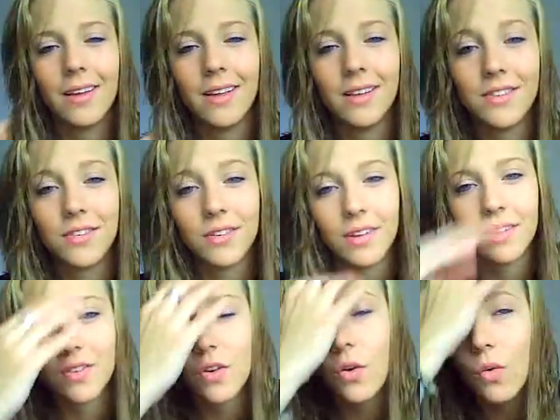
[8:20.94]

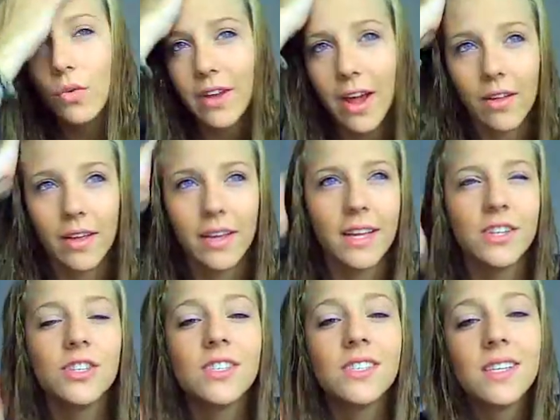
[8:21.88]
it's cool now. Like,
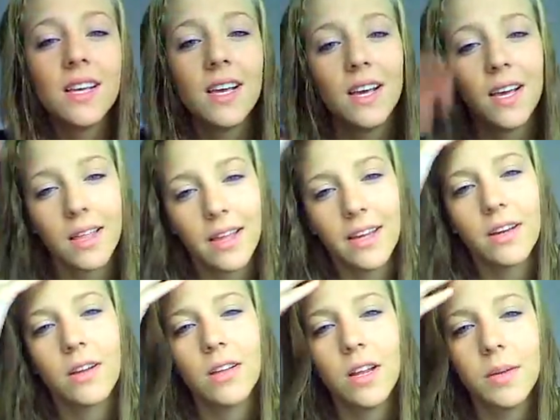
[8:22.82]
it just, like,
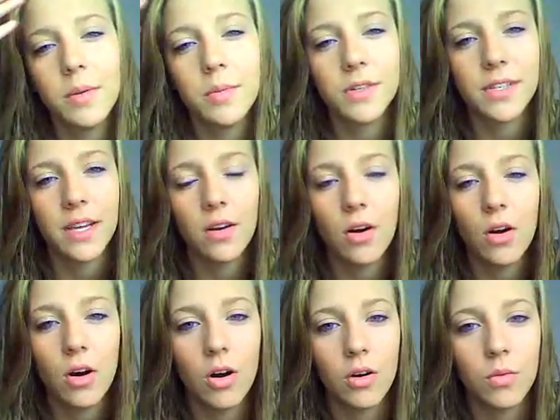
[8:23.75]
a lot of people say,
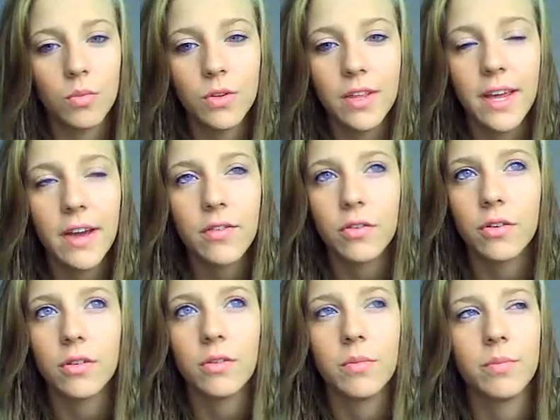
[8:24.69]
"Oh, will they
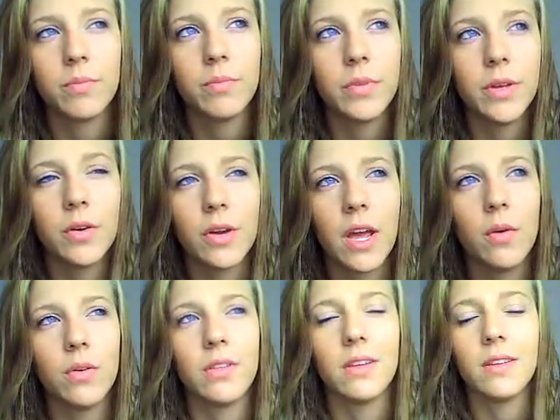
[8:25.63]
ever be okay
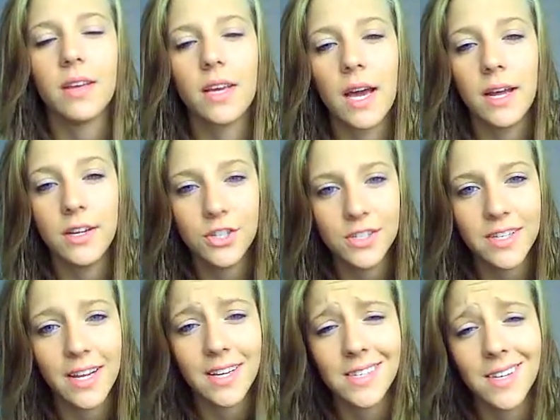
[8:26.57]
with it?" Like, it
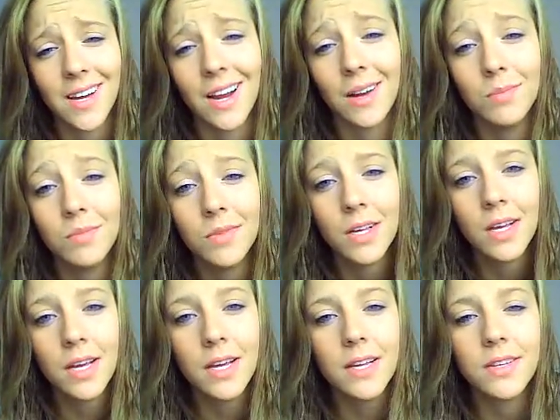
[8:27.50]
just takes time,
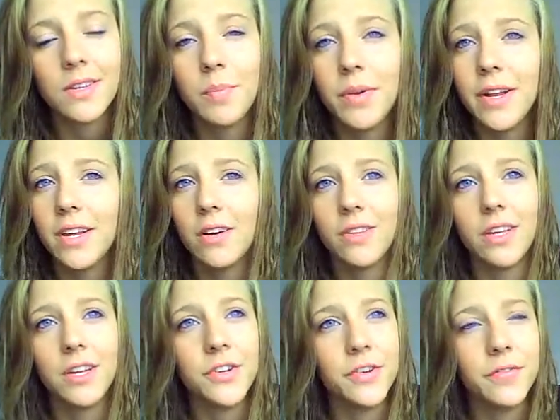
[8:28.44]
depending on
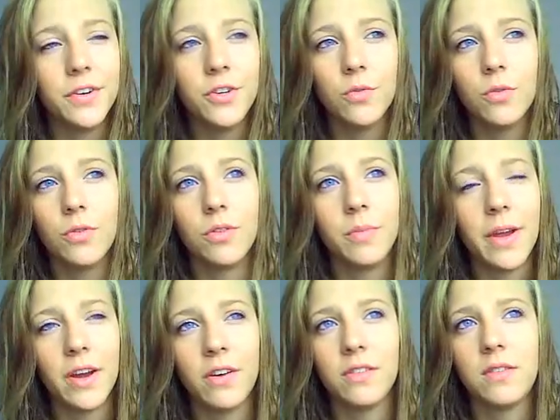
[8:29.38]
the individual, the
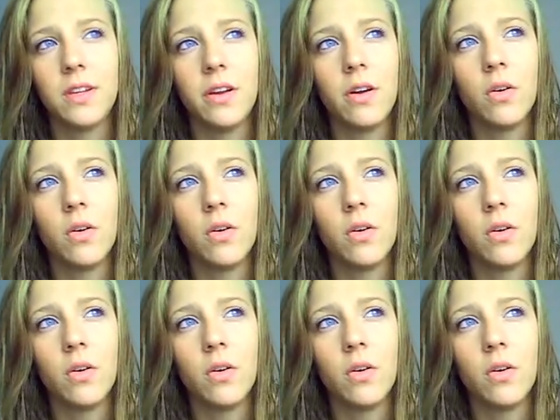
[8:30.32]
parents.